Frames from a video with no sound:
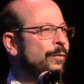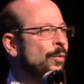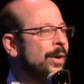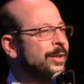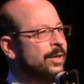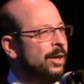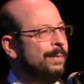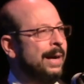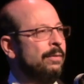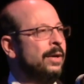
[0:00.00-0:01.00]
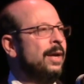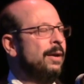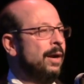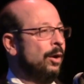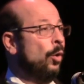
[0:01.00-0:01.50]
If you want to talk about
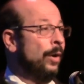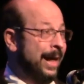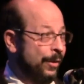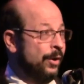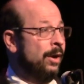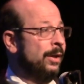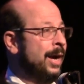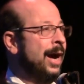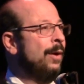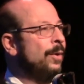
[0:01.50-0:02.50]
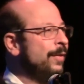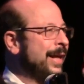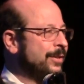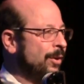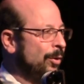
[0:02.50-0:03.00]
uh, corn ethanol in Iowa,
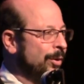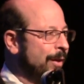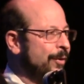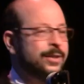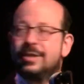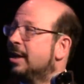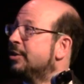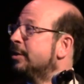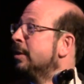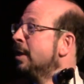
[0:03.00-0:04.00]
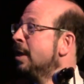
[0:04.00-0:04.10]
that's a whole other discussion,